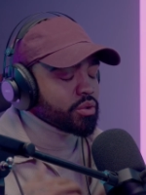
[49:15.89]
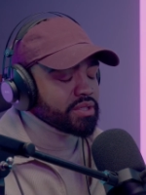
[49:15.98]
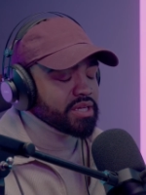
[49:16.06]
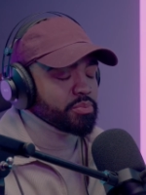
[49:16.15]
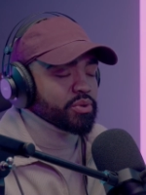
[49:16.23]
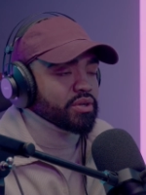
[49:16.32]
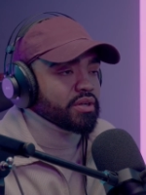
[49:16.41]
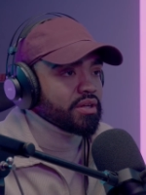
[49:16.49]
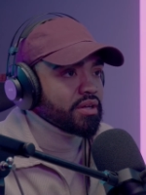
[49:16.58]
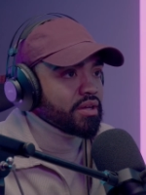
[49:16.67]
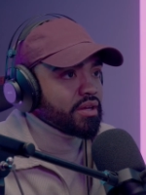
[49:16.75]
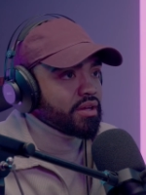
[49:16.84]
deeper.
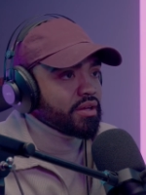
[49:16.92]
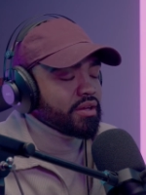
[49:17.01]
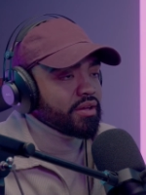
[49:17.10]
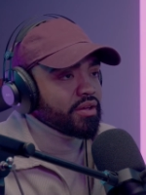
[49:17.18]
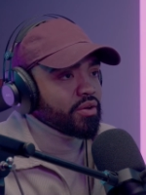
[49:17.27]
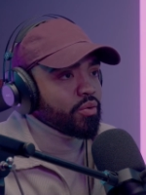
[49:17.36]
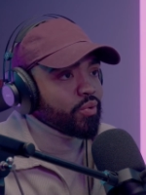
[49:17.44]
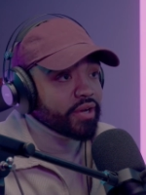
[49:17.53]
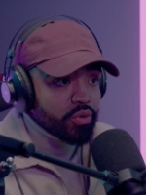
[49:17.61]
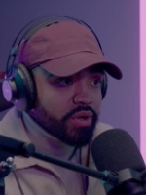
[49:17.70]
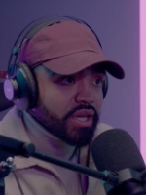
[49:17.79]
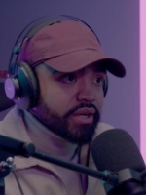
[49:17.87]
What do
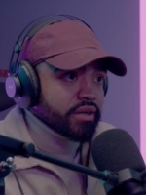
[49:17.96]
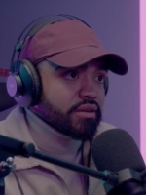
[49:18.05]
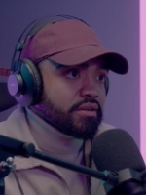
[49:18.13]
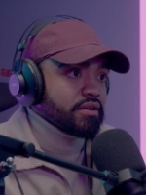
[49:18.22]
you hear?